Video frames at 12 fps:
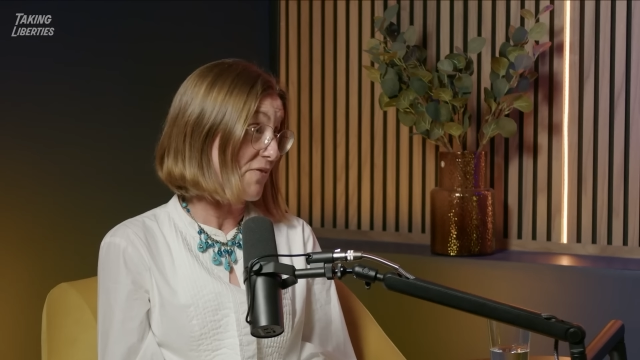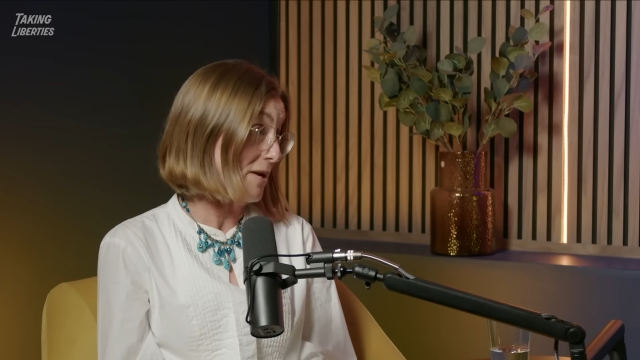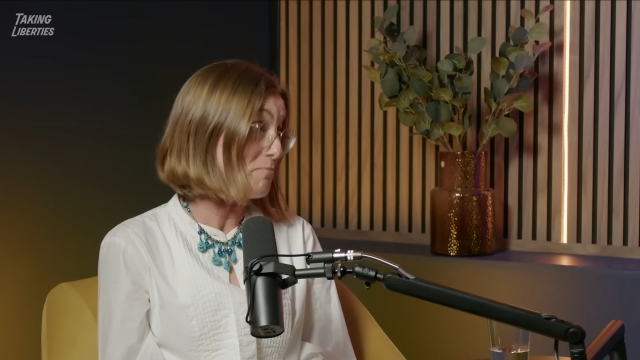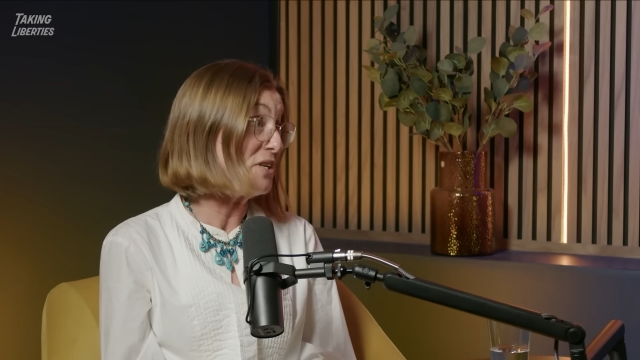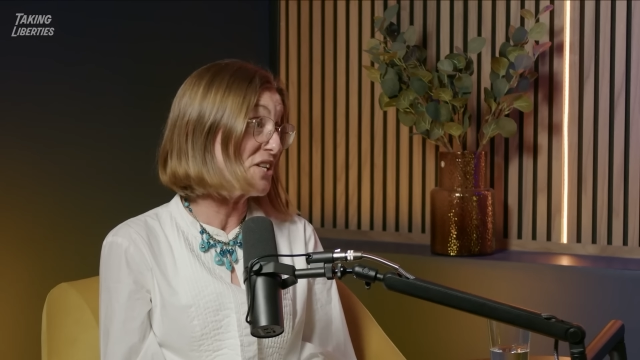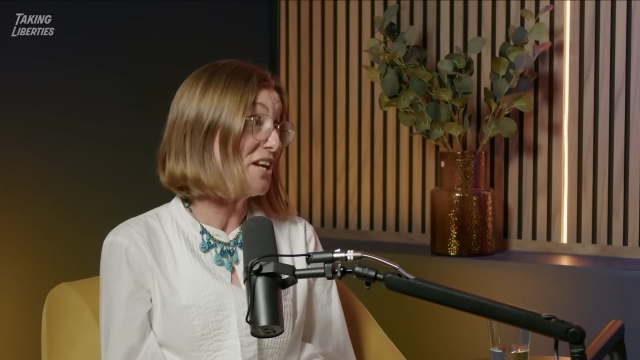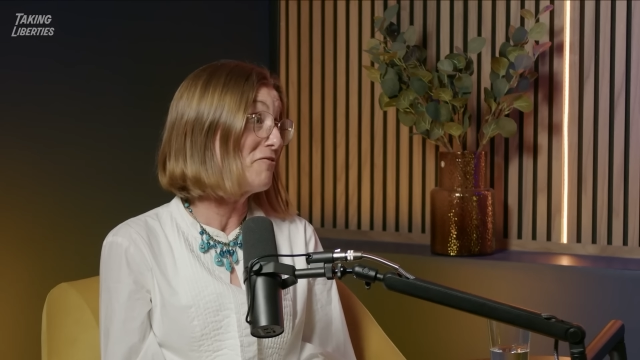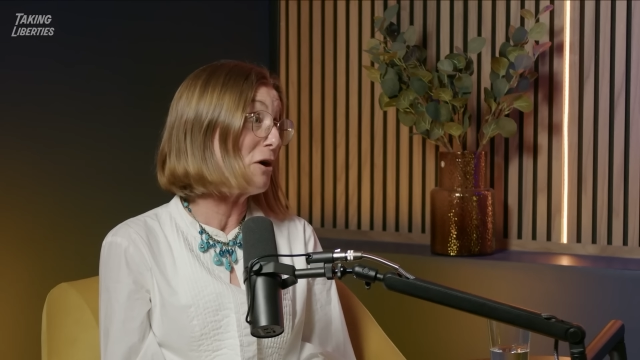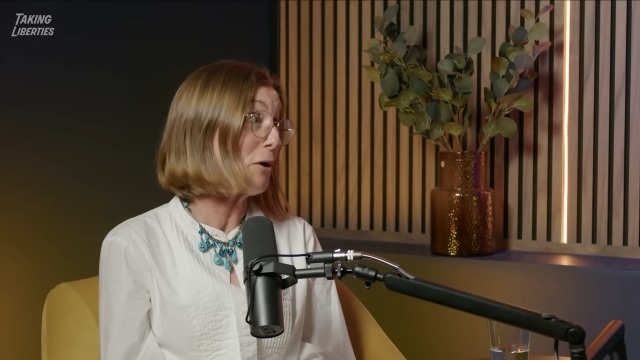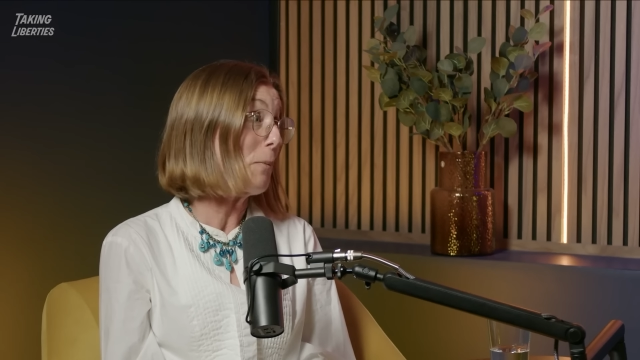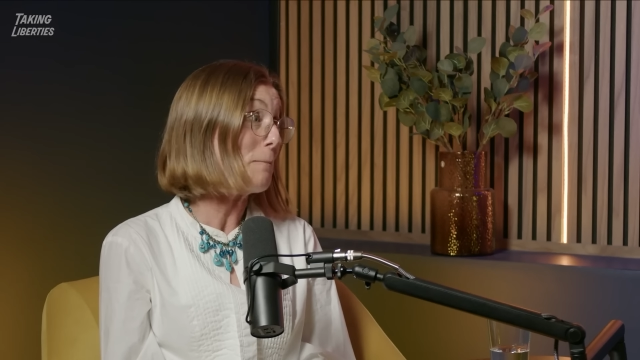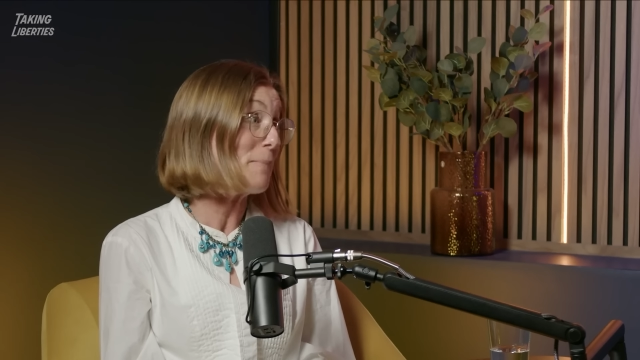very
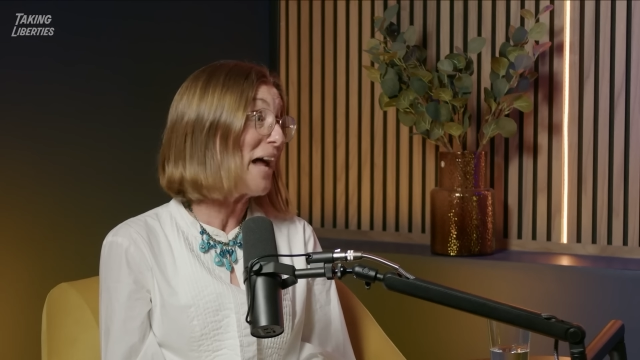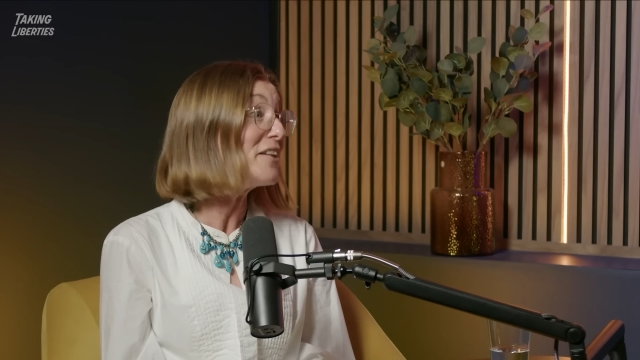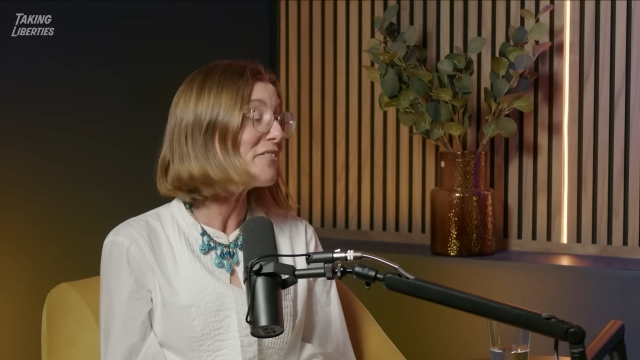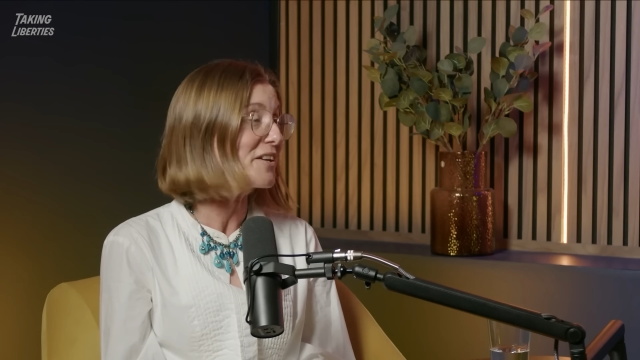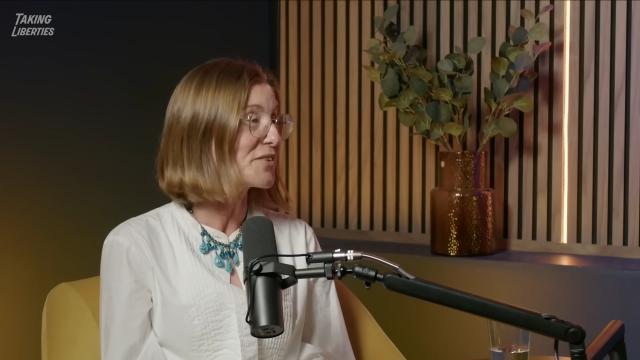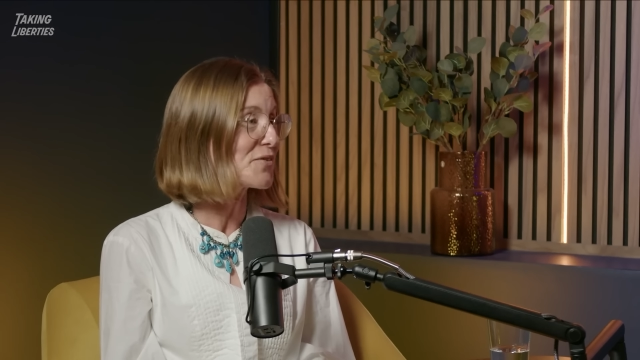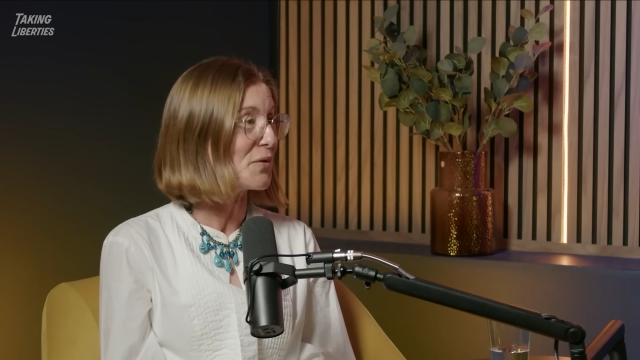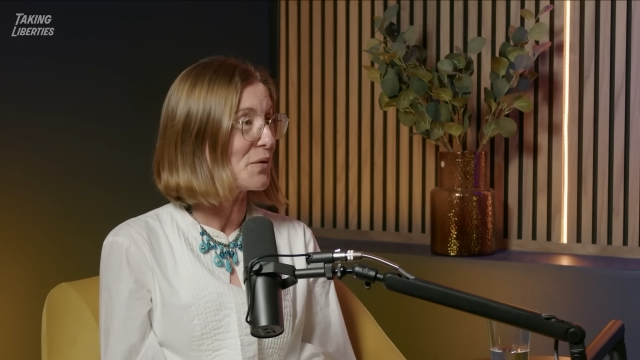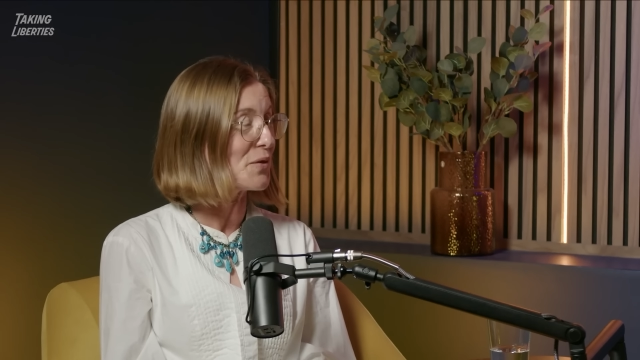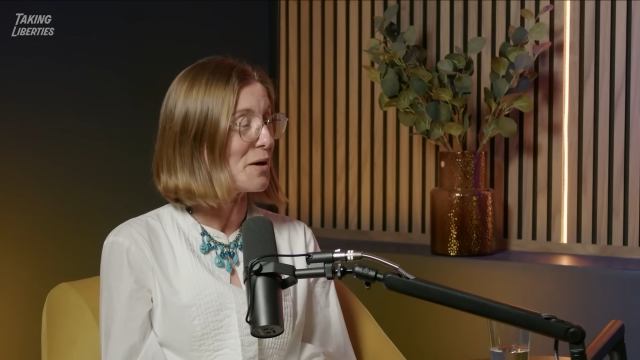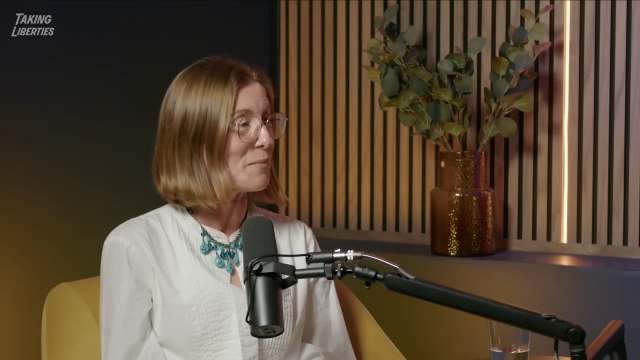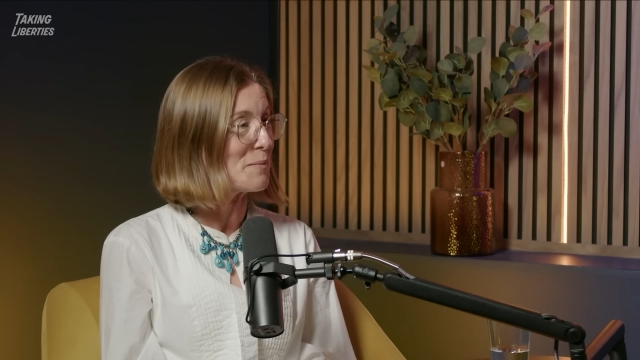material benefits for them.